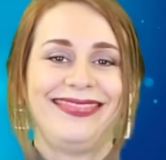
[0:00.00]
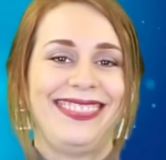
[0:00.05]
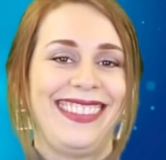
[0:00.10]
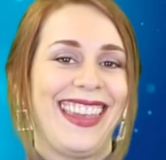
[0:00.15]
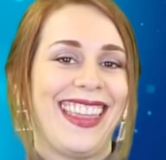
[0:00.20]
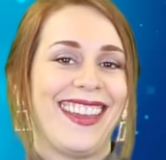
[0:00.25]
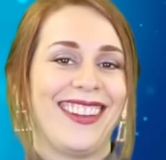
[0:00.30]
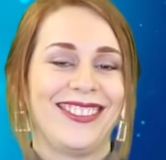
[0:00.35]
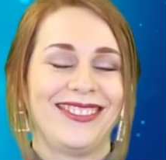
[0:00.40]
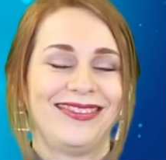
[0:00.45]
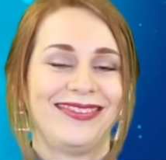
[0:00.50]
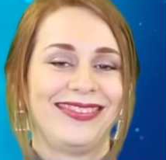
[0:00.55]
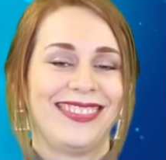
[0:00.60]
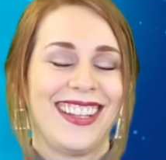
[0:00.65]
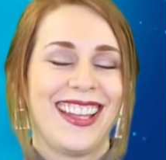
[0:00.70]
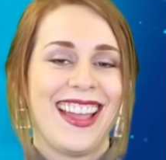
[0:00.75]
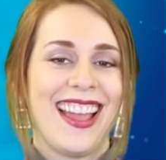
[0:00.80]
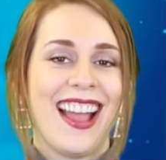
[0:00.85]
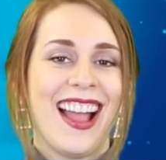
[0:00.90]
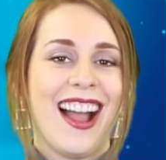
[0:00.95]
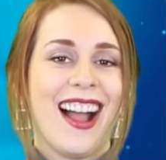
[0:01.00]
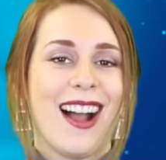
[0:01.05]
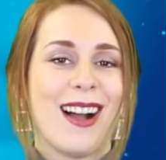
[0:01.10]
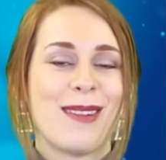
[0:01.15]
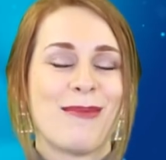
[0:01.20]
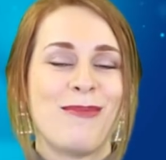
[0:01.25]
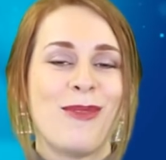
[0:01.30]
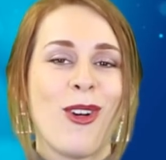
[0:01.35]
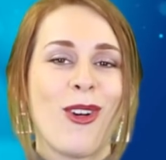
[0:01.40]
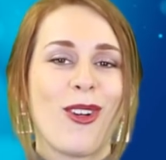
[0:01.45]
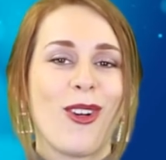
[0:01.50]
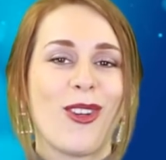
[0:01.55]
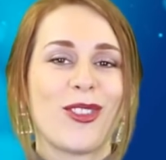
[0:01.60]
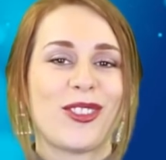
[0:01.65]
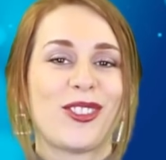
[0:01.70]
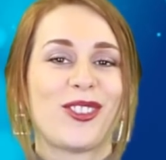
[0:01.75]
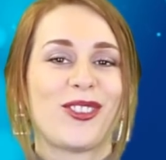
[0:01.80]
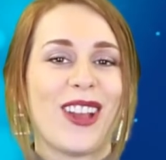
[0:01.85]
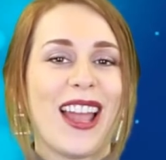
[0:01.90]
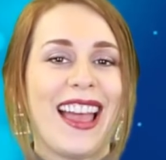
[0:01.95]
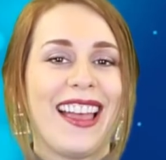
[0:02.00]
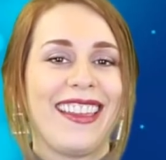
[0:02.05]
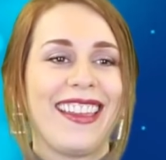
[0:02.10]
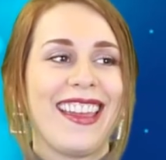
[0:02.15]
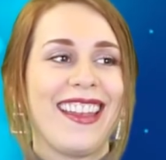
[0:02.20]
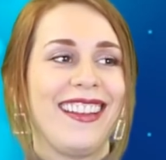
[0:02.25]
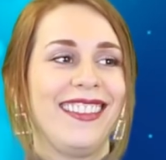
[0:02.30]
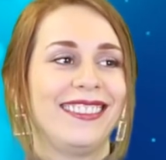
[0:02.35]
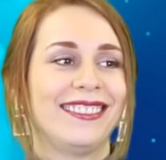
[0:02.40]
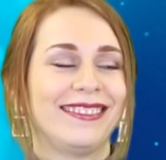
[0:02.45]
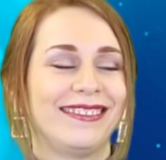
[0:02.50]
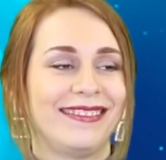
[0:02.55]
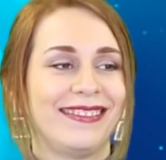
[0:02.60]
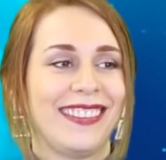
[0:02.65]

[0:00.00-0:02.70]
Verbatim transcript: No, I'm not Australian.